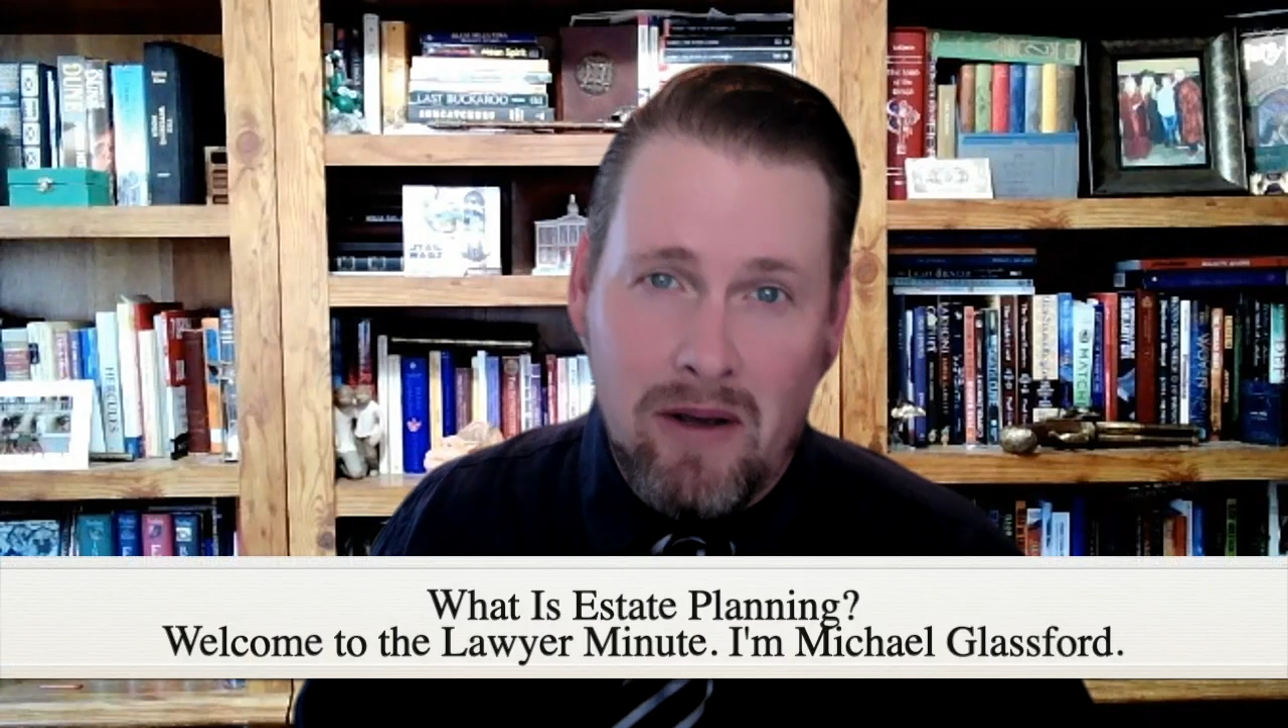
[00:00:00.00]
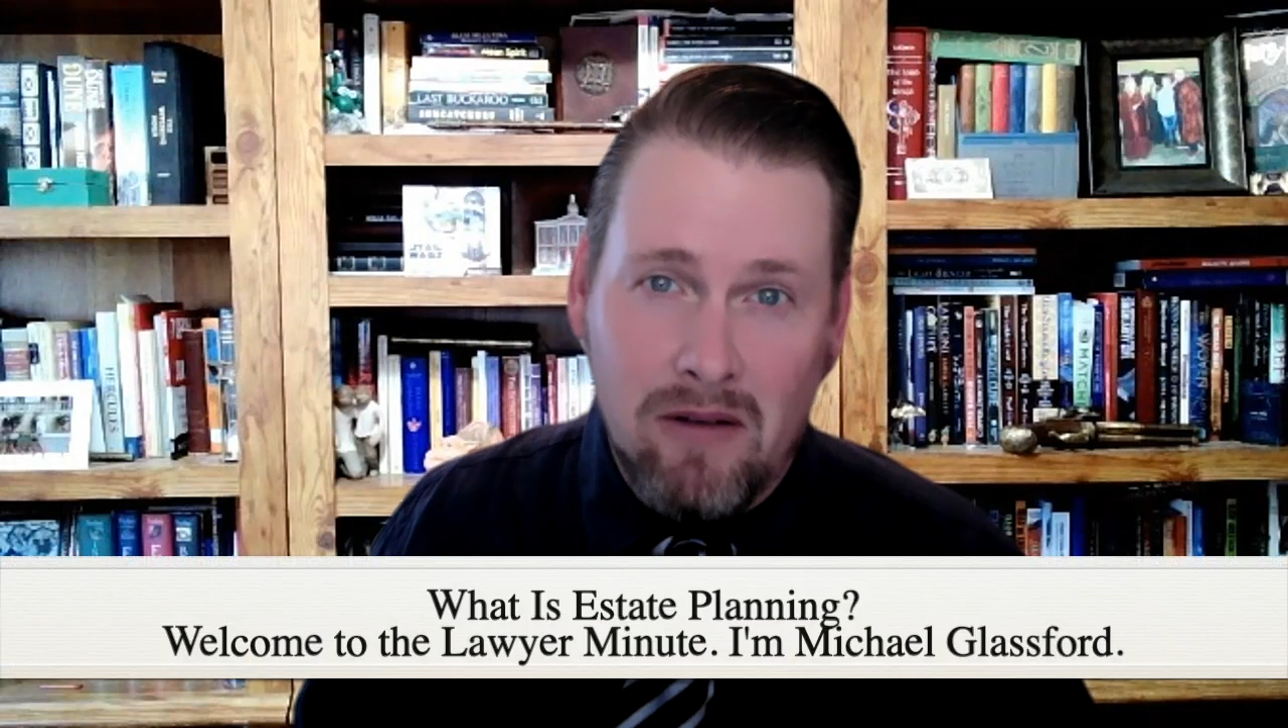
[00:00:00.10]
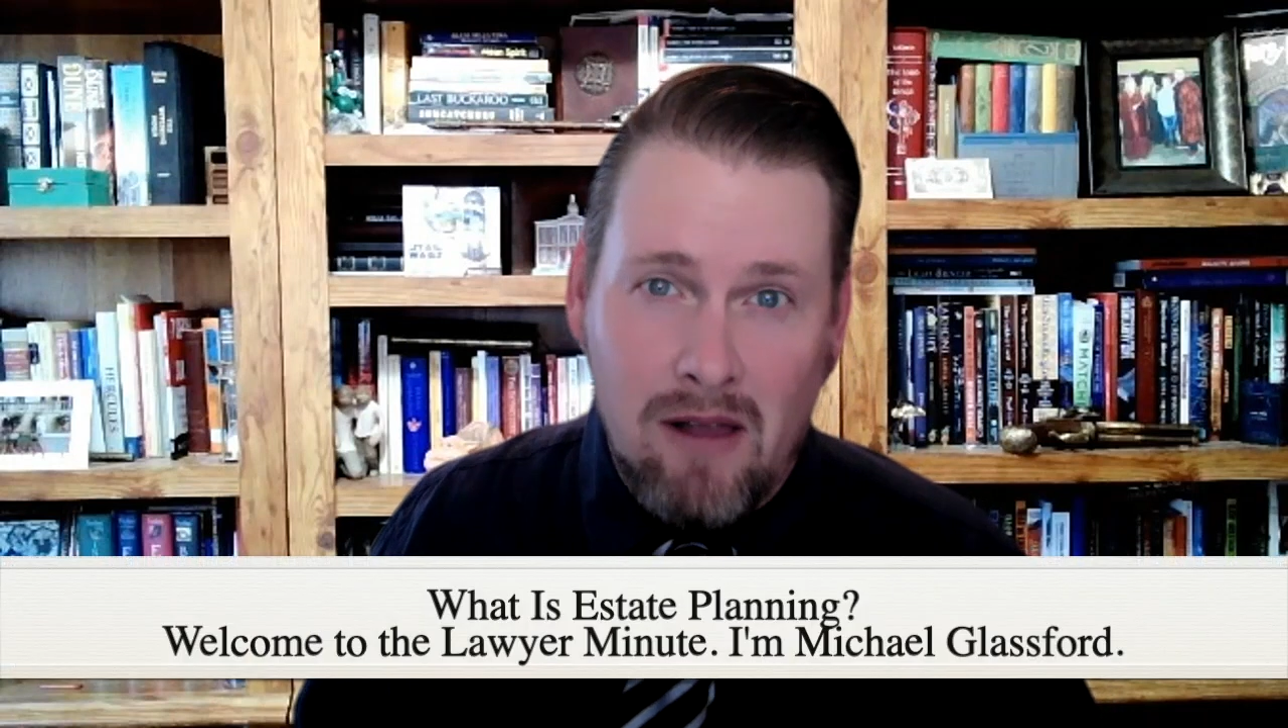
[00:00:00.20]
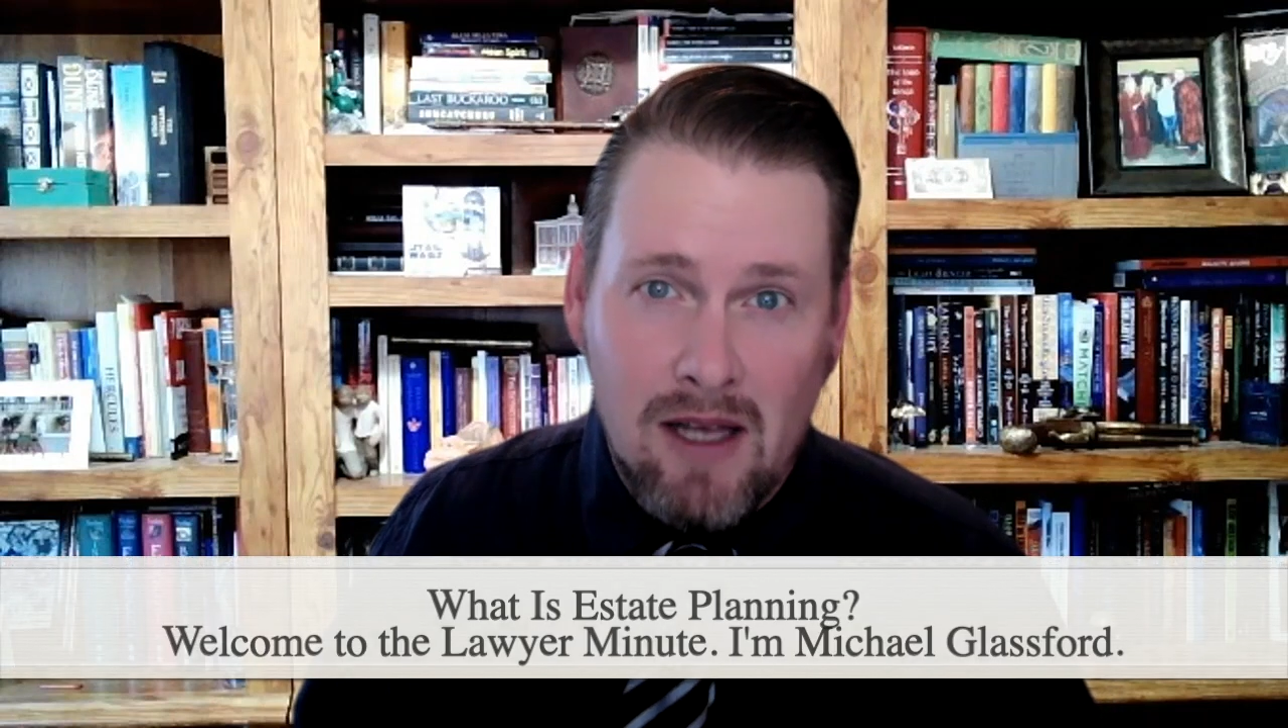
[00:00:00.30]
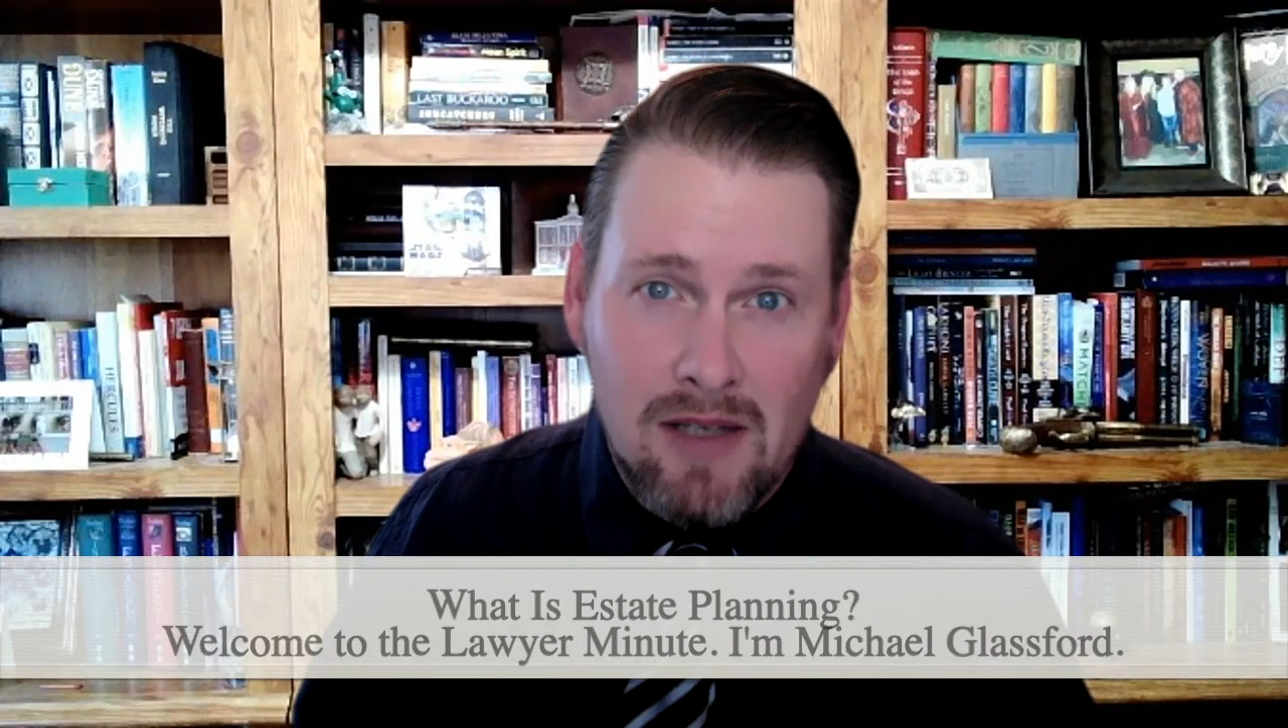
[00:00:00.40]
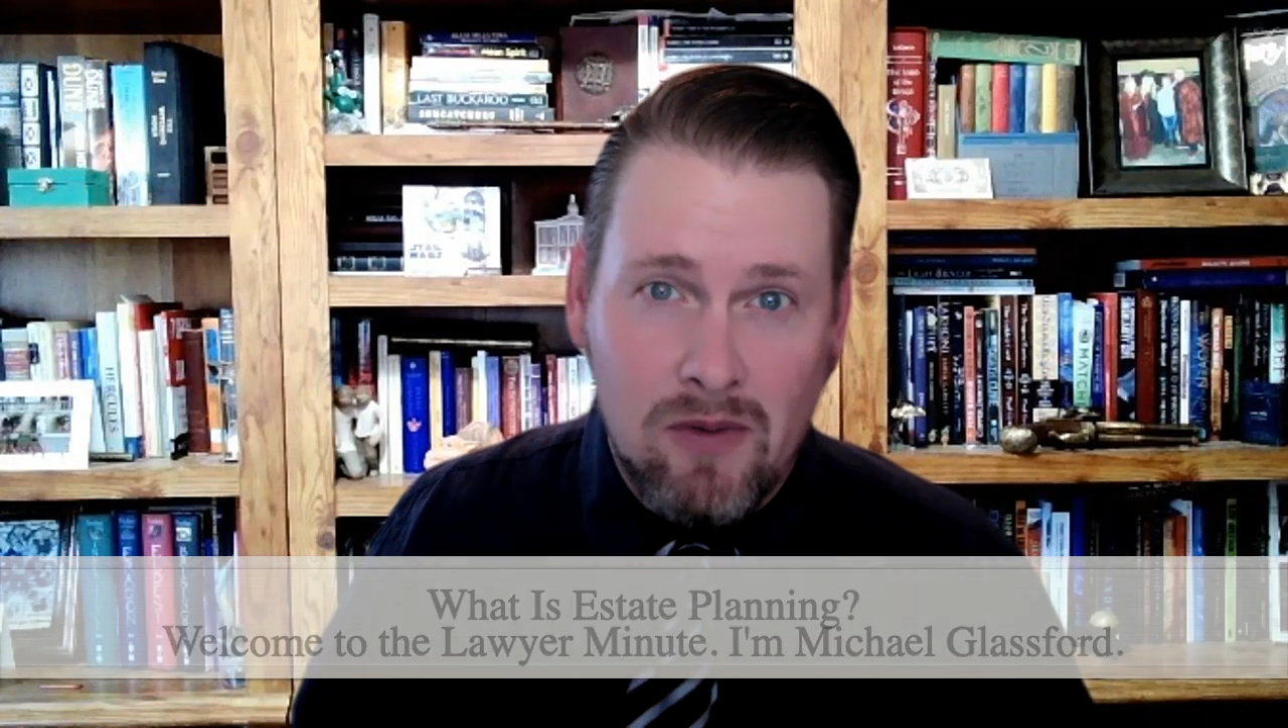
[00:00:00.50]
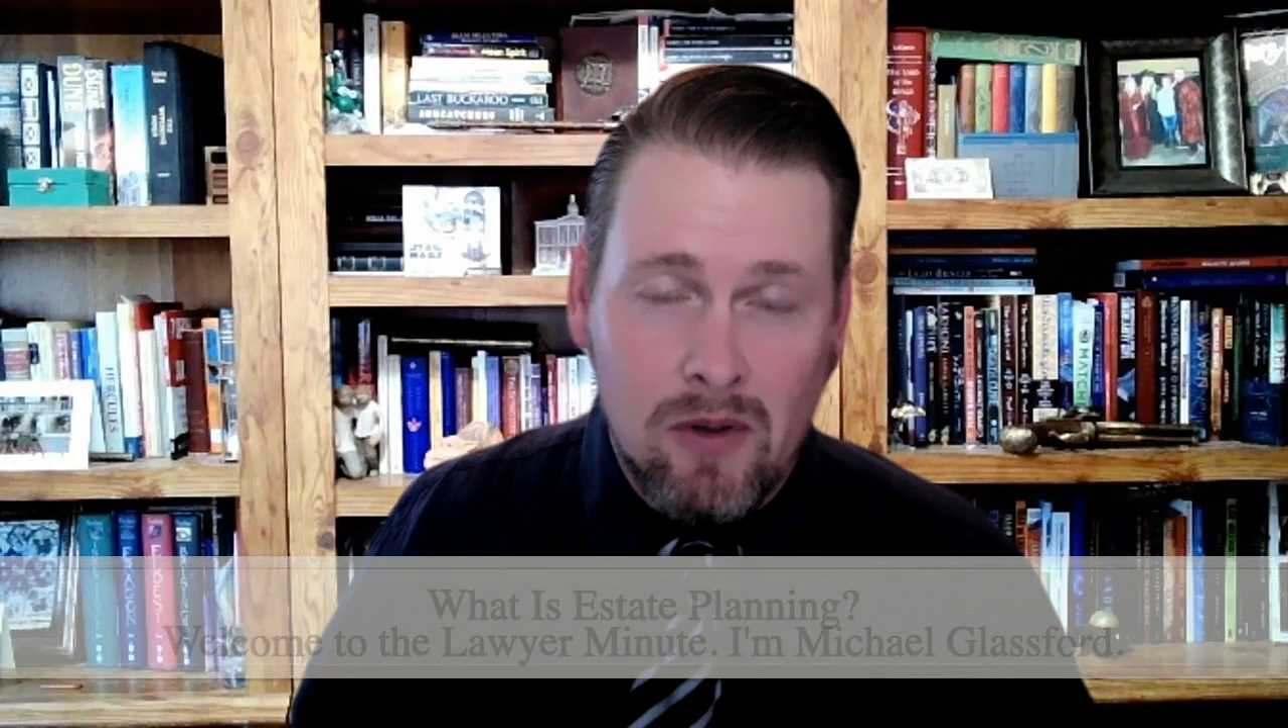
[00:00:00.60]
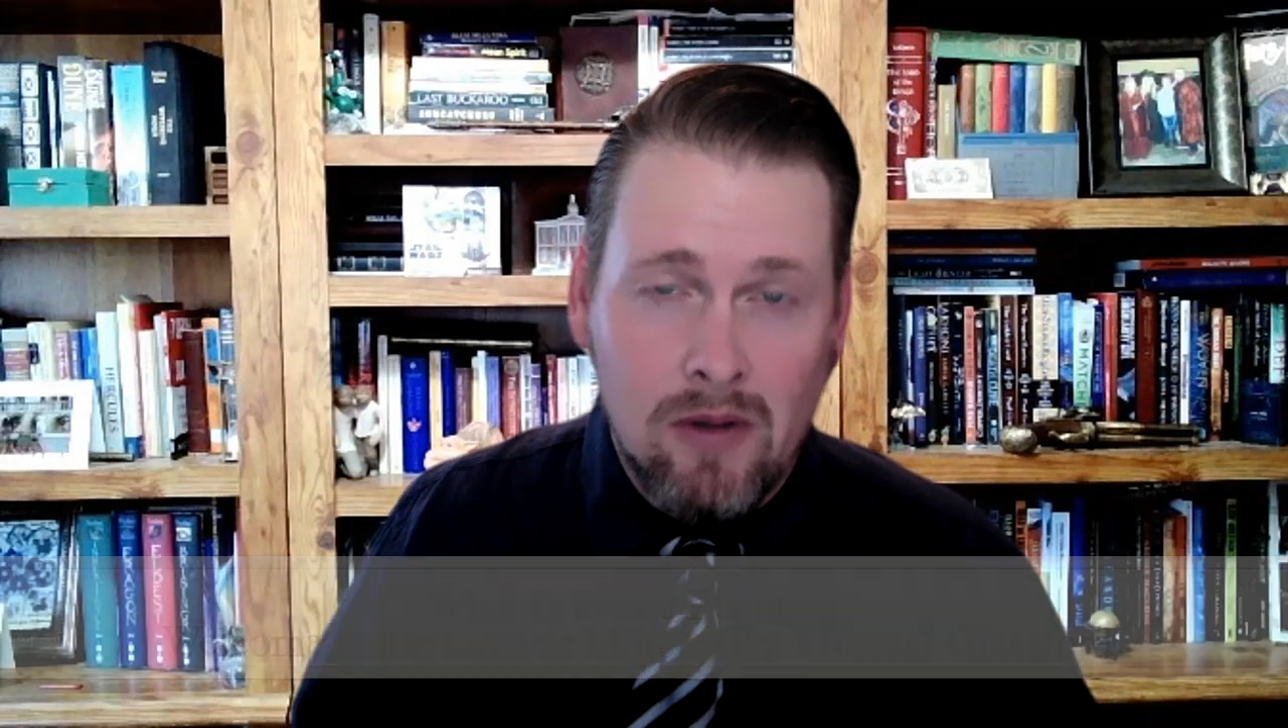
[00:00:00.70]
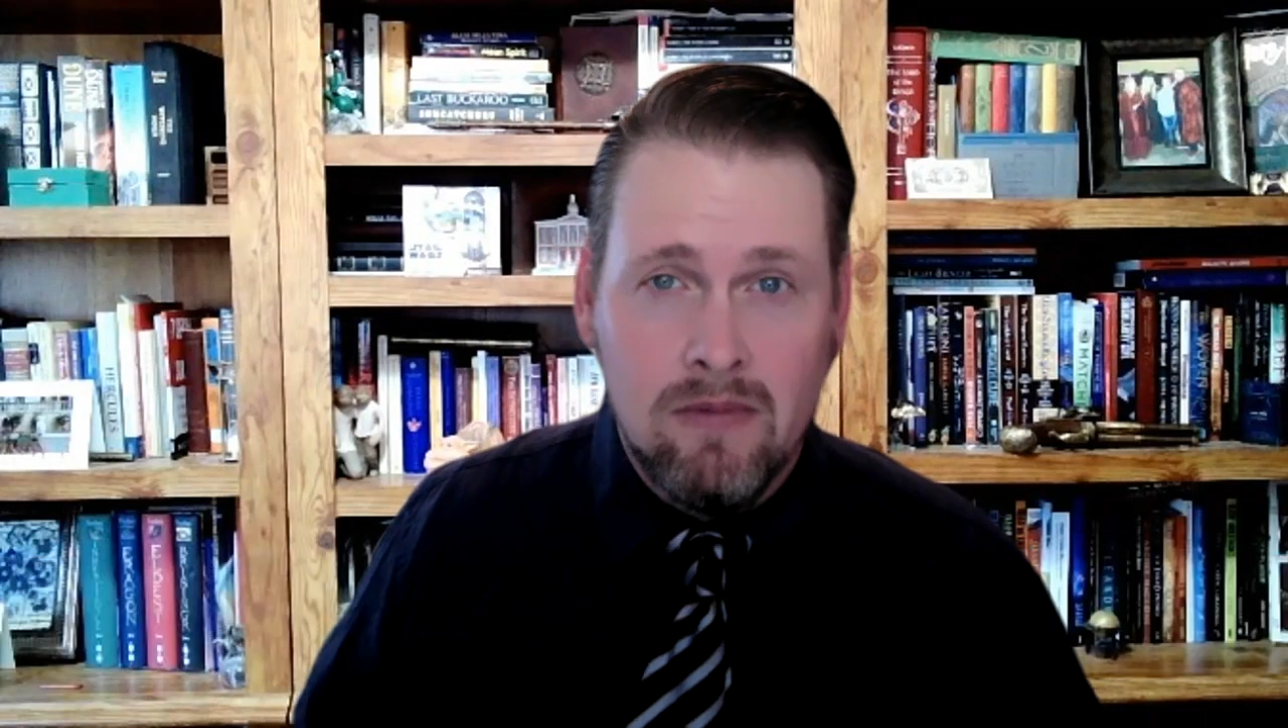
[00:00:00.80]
Glassford.